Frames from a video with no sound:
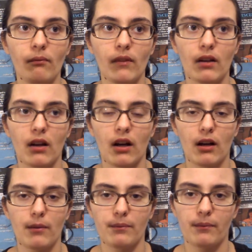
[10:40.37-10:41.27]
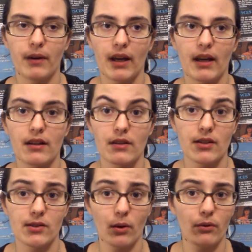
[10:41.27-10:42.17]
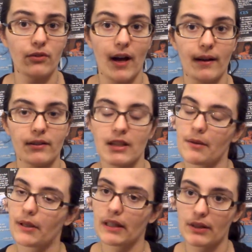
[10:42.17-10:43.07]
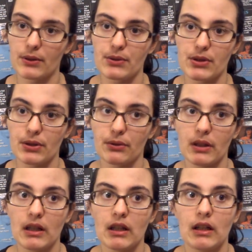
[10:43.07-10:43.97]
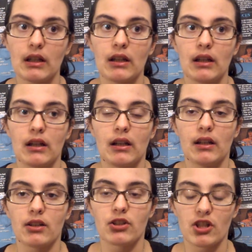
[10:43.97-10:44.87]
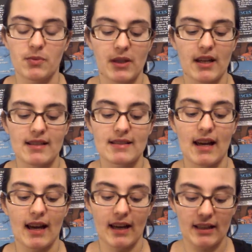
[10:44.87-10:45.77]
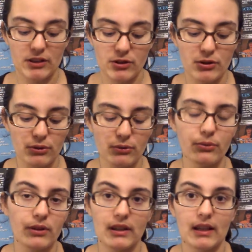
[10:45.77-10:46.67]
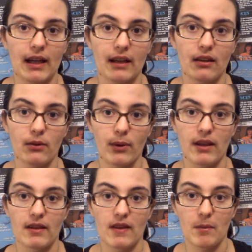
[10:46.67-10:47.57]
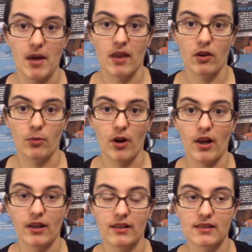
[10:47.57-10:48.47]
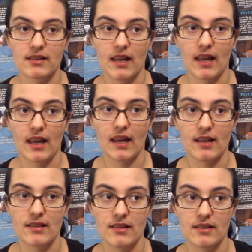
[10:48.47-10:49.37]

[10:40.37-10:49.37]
and the Soul File. I might get those too. Just because I do really like the way that they make their products, and